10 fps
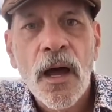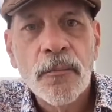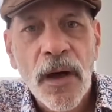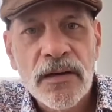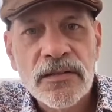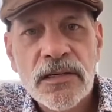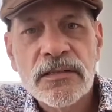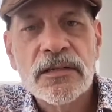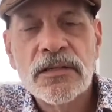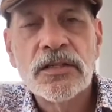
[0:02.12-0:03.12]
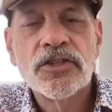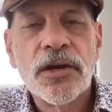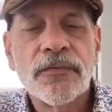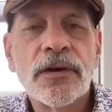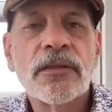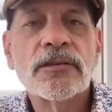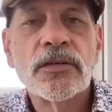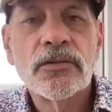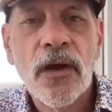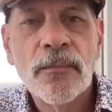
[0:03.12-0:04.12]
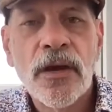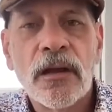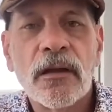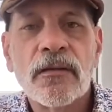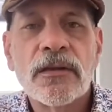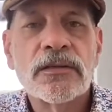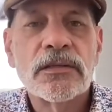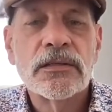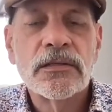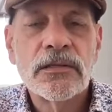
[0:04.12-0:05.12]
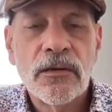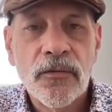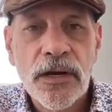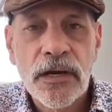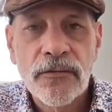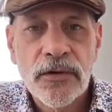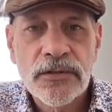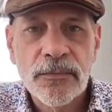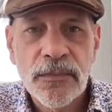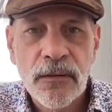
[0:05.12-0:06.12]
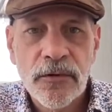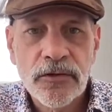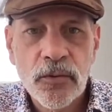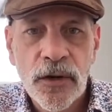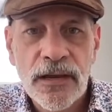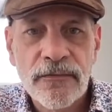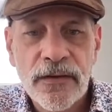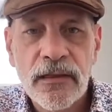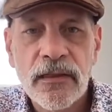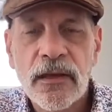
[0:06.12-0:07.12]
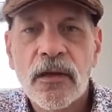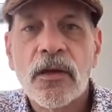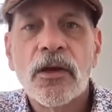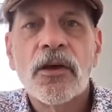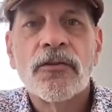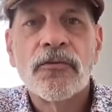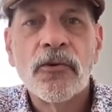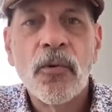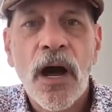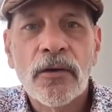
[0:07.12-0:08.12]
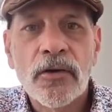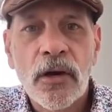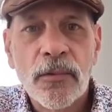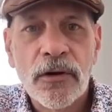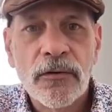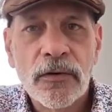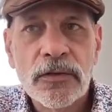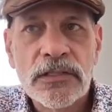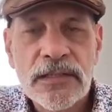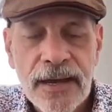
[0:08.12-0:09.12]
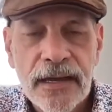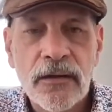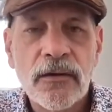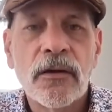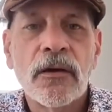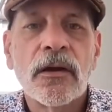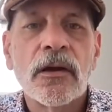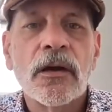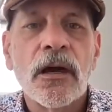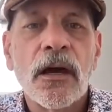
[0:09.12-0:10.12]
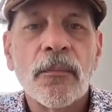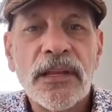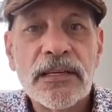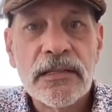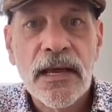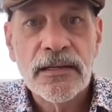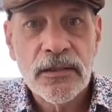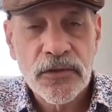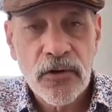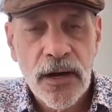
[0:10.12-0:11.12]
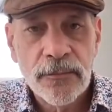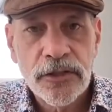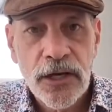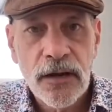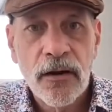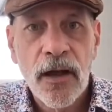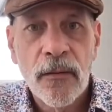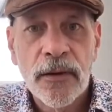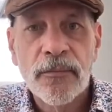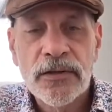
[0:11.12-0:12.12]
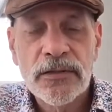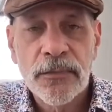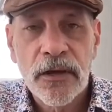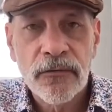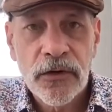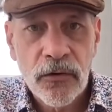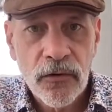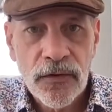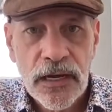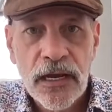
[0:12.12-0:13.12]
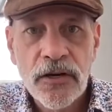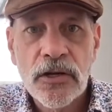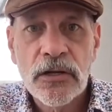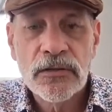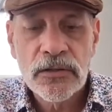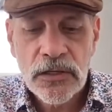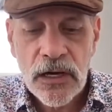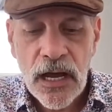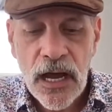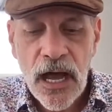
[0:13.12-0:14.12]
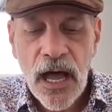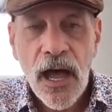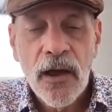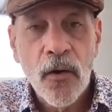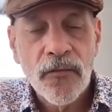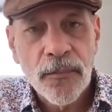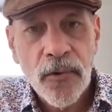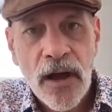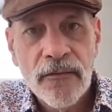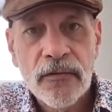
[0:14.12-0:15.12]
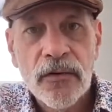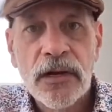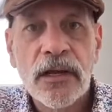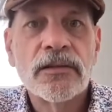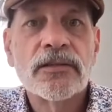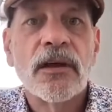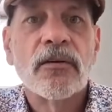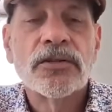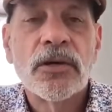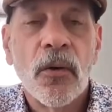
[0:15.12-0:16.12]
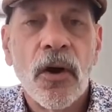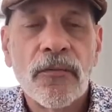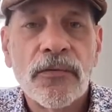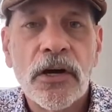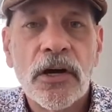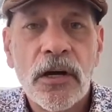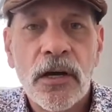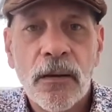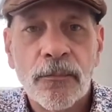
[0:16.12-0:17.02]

Hi Pisces, this is Jeffrey. This is Ripecolor. This is the reading for September 27th through October 2nd. Please like, subscribe, share, comment, press the bell for notifications. I offer private readings. I also offer